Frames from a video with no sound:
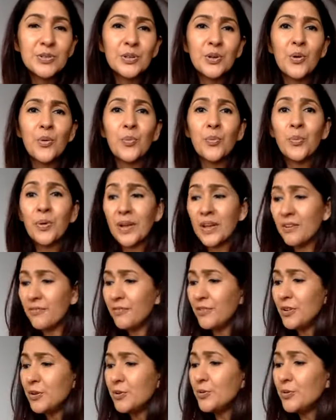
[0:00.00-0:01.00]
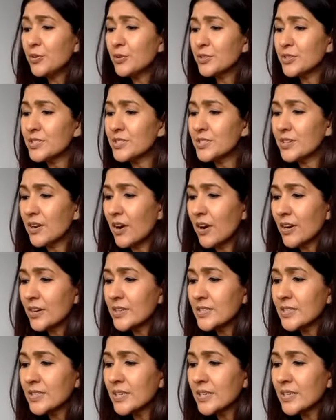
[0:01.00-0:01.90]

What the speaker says: you know, if you could start